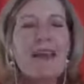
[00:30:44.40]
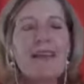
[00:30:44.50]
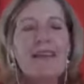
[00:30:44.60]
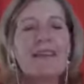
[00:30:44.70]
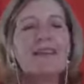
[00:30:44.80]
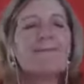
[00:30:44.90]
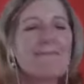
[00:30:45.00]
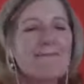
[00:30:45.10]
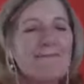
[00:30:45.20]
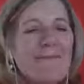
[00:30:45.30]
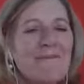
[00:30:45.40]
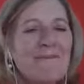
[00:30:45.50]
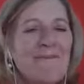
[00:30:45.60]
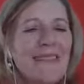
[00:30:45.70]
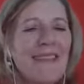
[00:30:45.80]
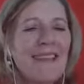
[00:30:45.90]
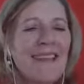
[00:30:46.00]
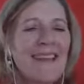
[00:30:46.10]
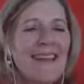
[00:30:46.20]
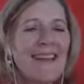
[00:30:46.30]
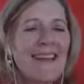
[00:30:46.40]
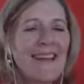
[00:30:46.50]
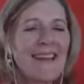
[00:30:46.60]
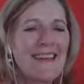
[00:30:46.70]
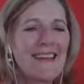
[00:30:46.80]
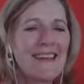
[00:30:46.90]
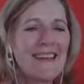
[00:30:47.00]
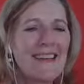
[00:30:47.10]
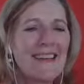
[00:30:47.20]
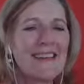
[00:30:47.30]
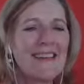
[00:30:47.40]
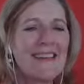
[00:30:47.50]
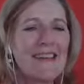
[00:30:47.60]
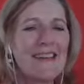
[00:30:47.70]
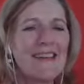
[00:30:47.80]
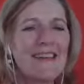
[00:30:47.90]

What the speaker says: (silence)